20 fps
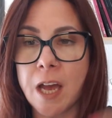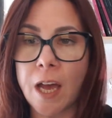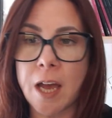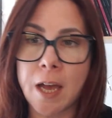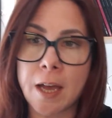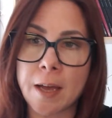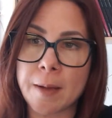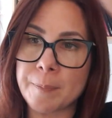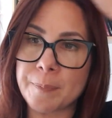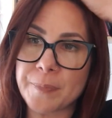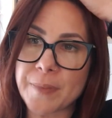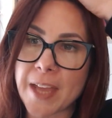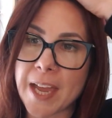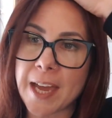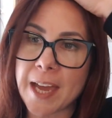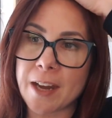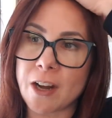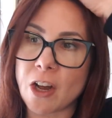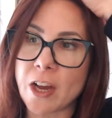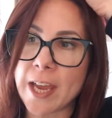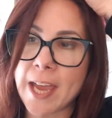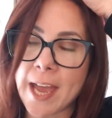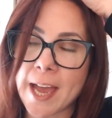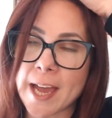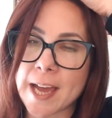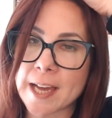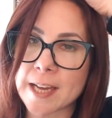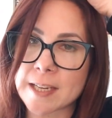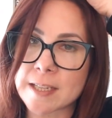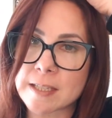And I
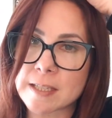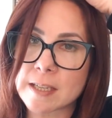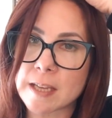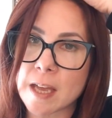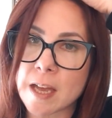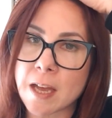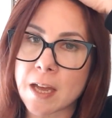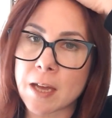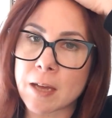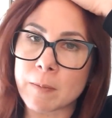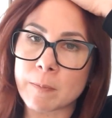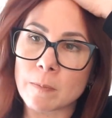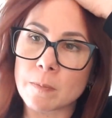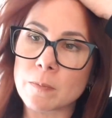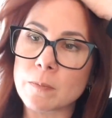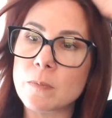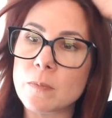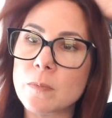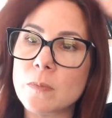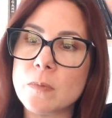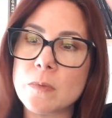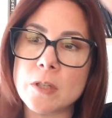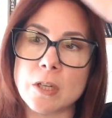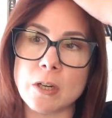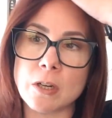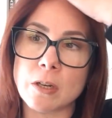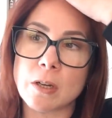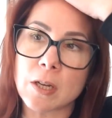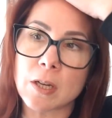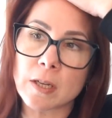had,
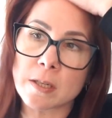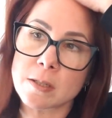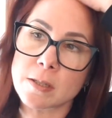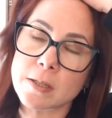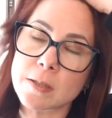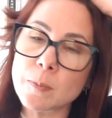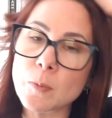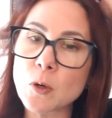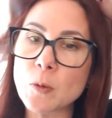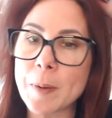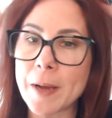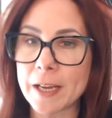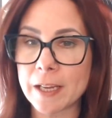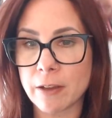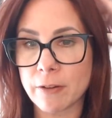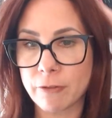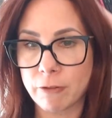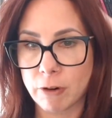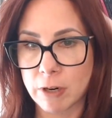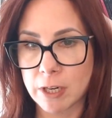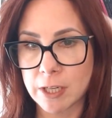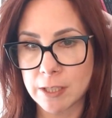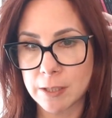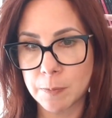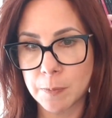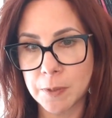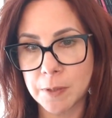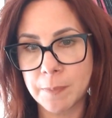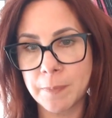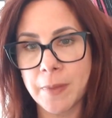a small packet of
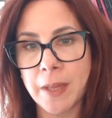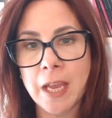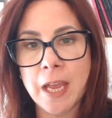crisps.